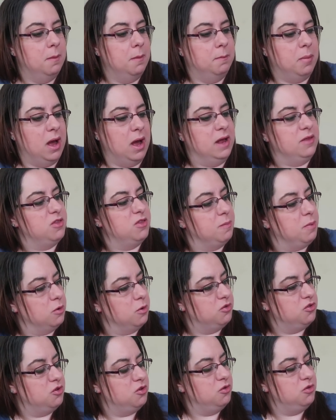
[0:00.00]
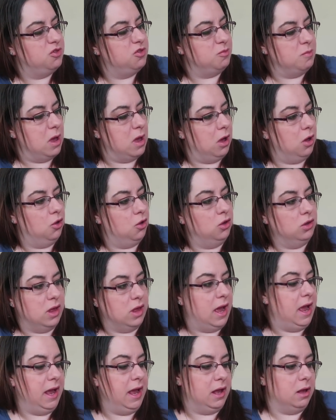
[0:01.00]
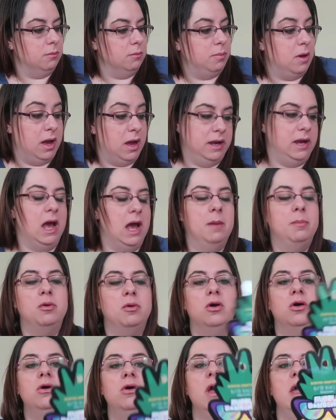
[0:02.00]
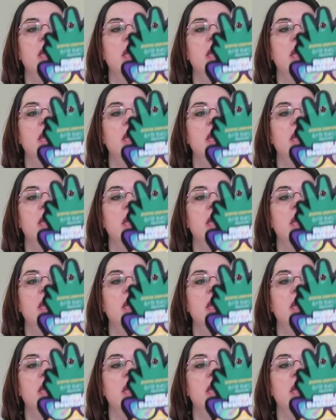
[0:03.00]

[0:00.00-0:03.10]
but it's supposed to smell like pineapple,